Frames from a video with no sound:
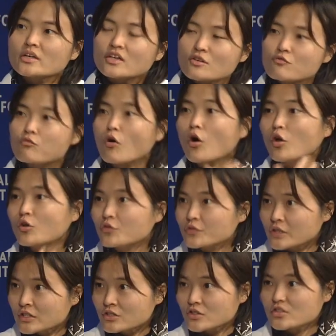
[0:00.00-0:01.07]
evolve
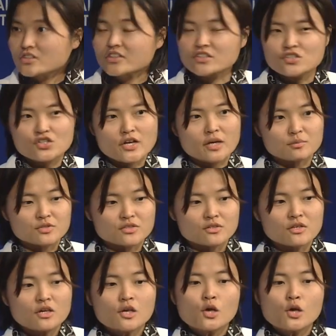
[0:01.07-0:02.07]
into the next chapter.